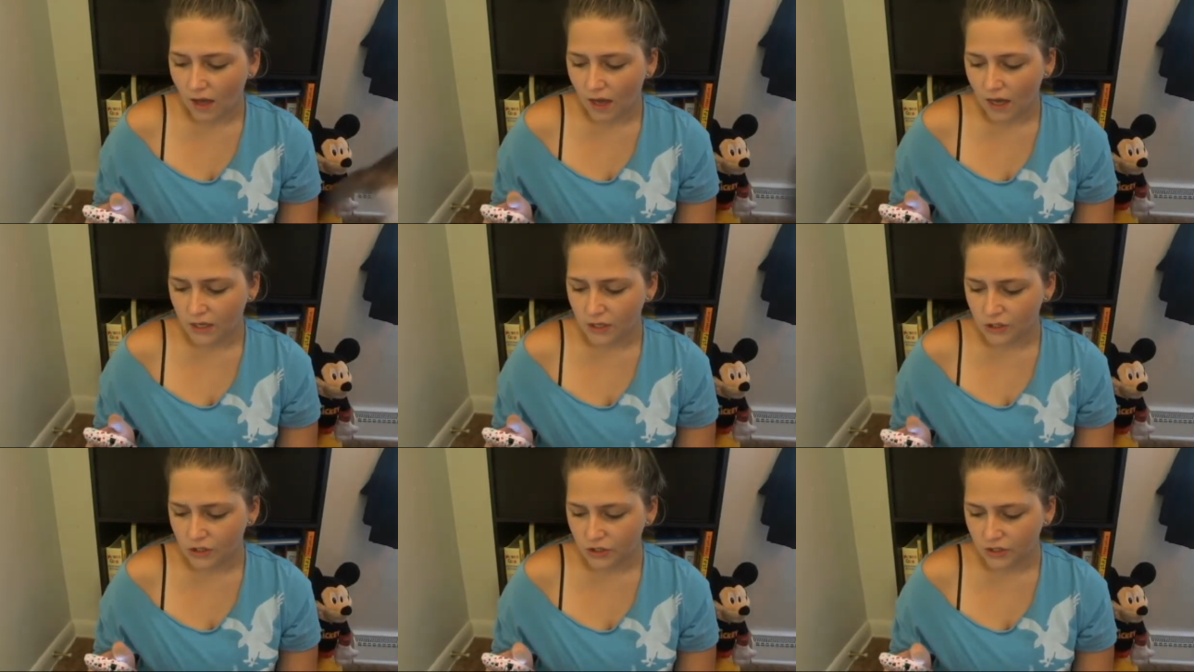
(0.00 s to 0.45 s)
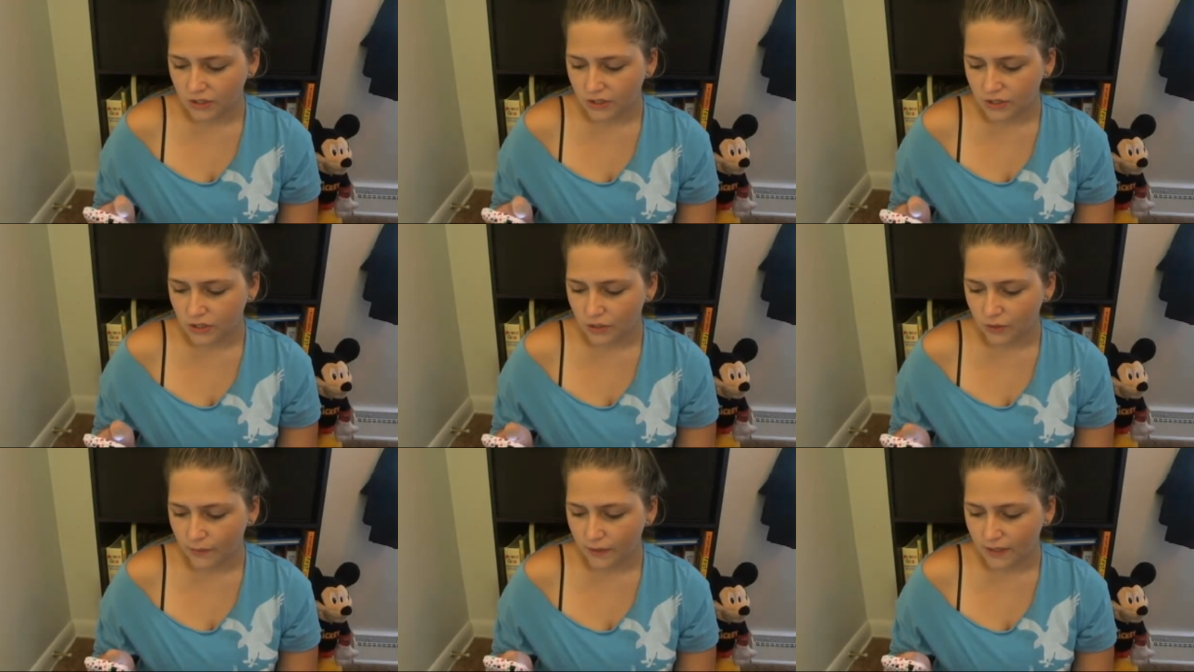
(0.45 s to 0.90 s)
usually
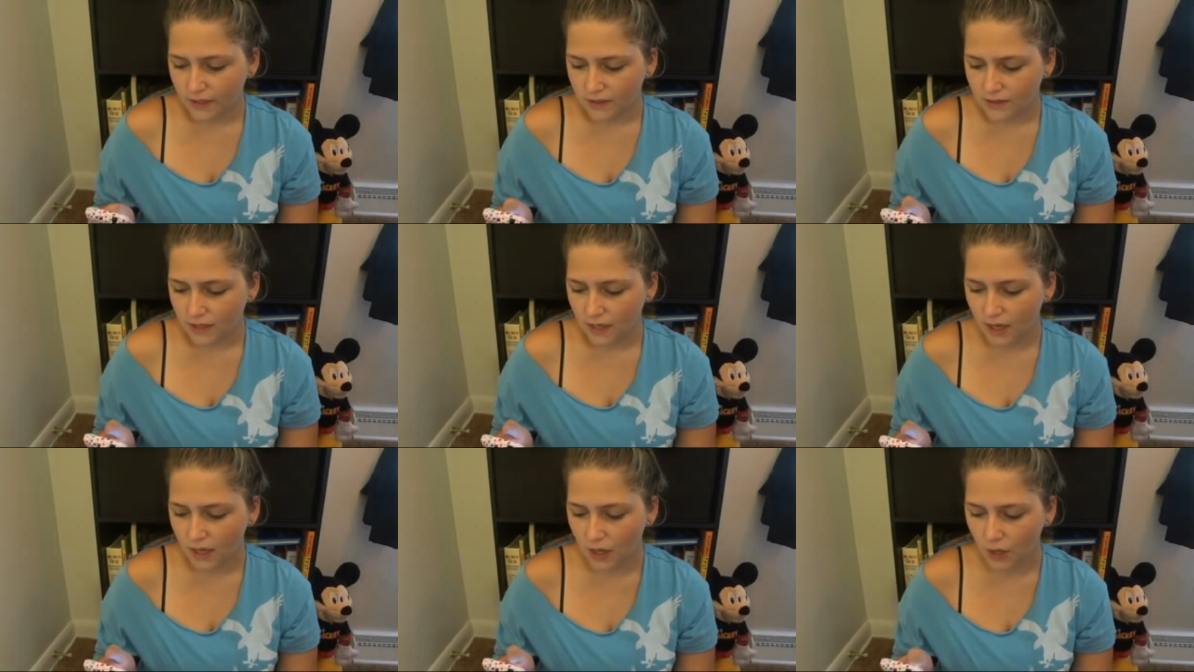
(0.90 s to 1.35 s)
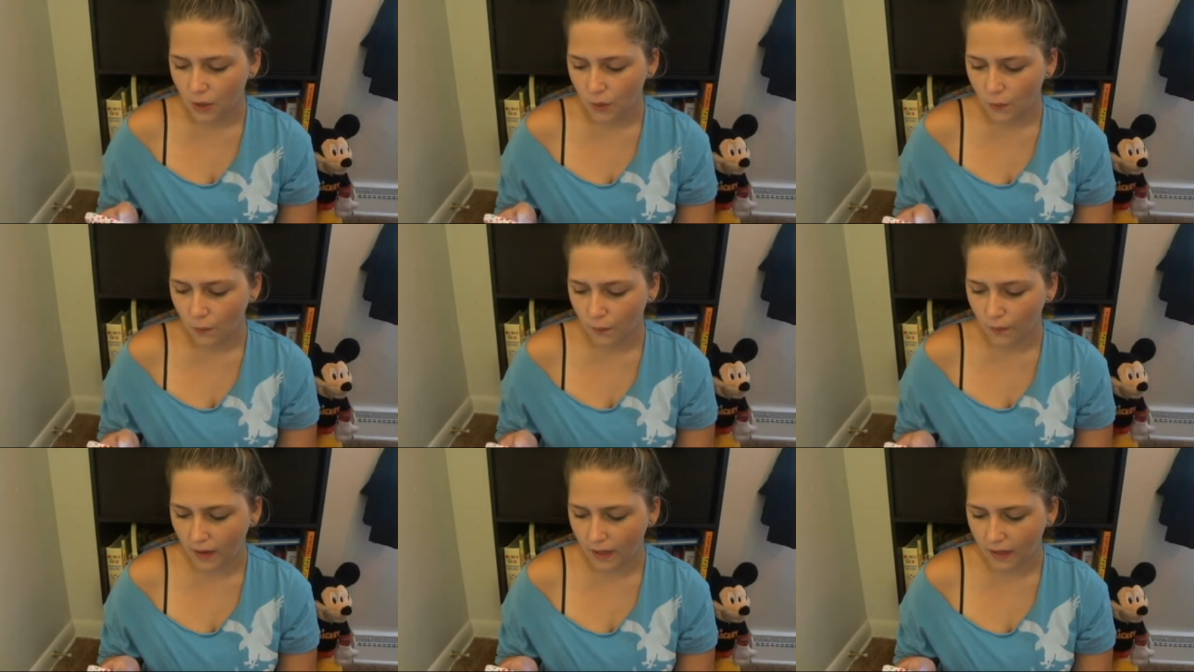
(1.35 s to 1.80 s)
do it
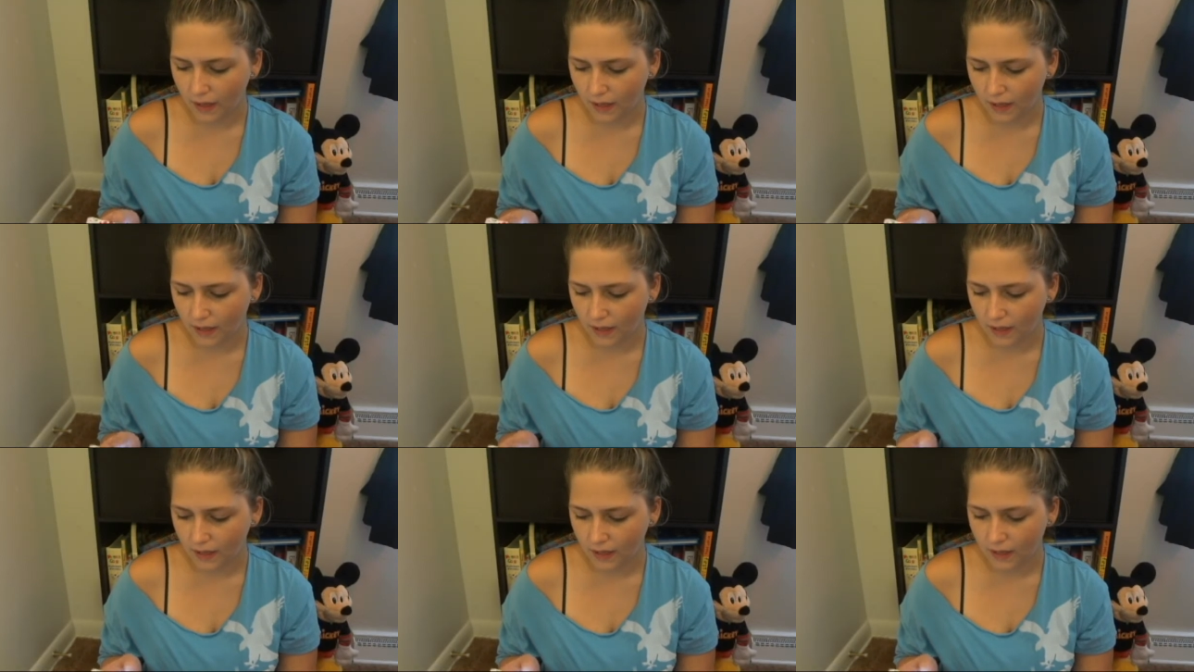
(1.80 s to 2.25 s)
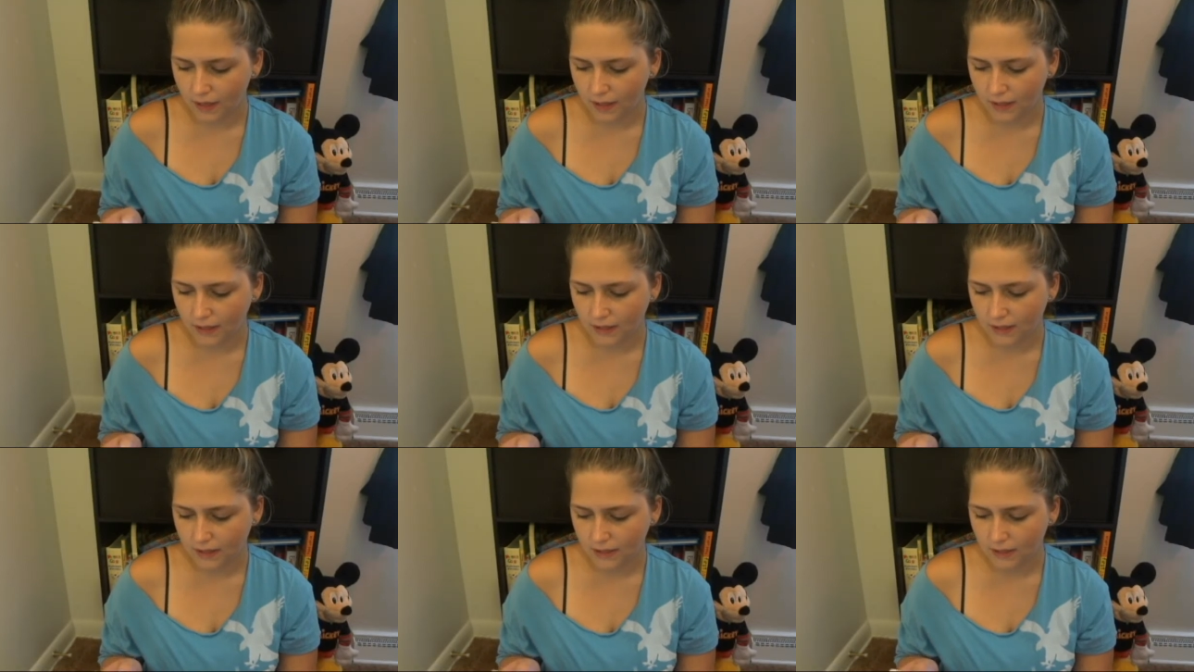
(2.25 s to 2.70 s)
when
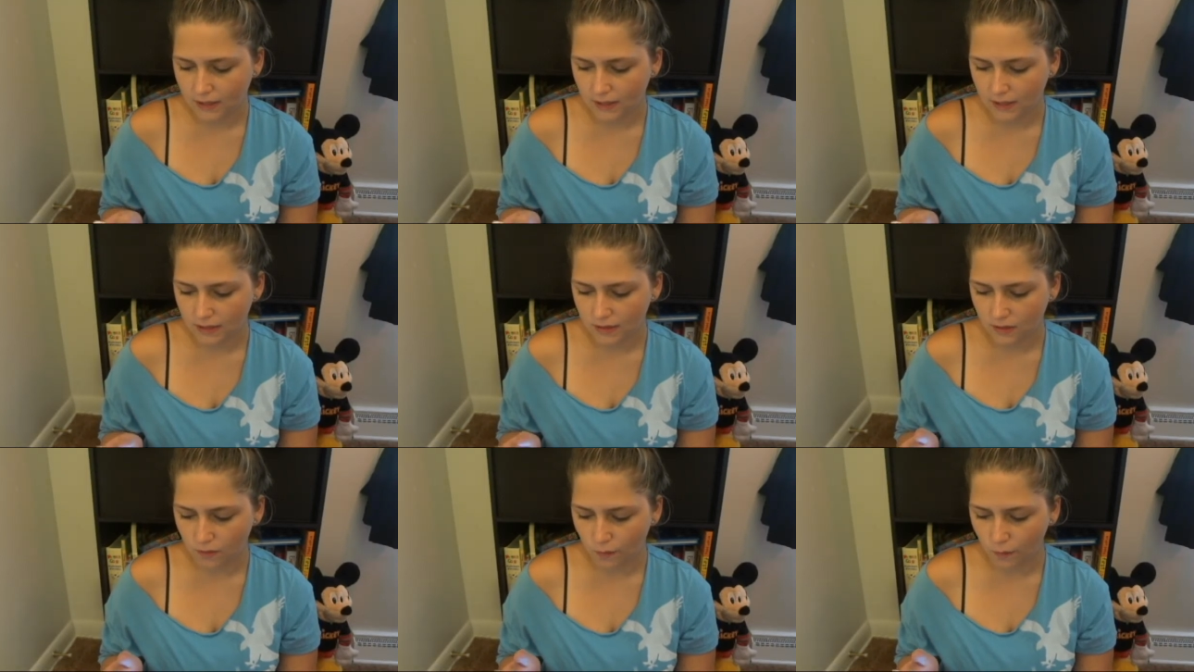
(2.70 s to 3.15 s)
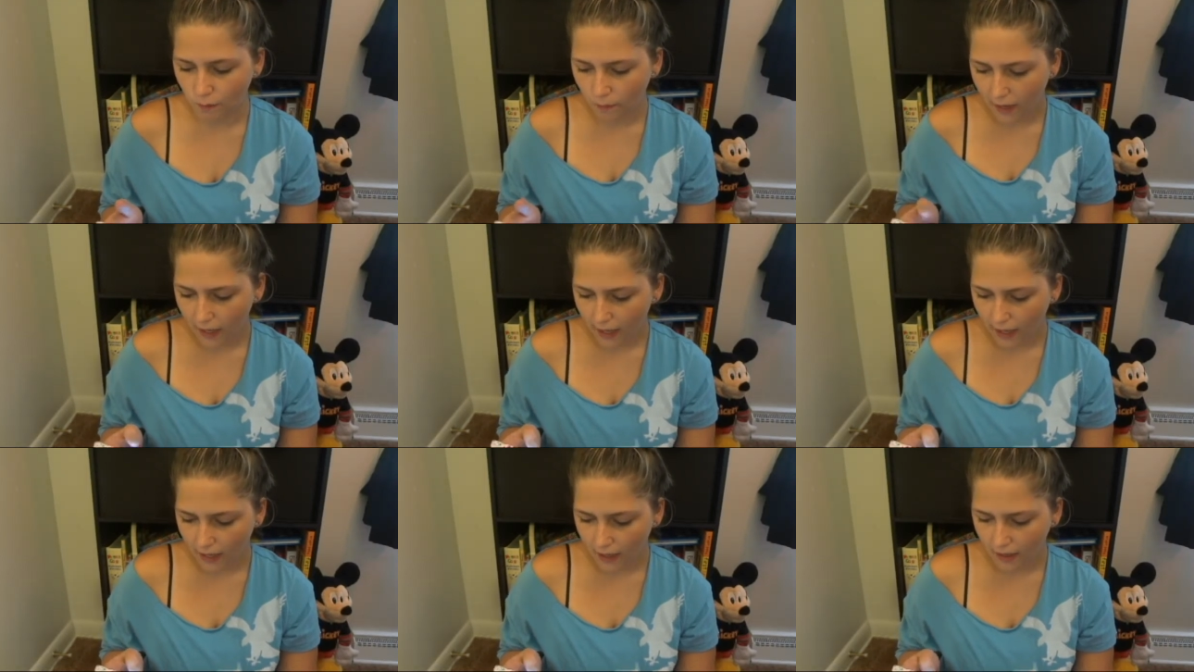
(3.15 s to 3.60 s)
he is
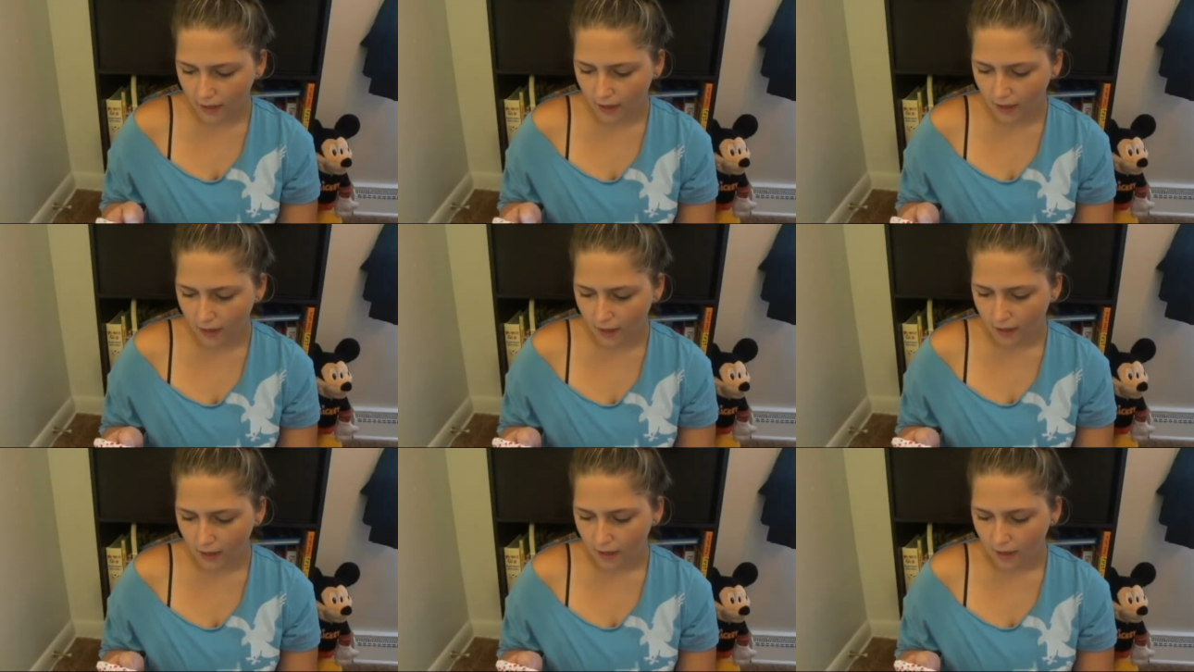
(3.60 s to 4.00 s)
awake,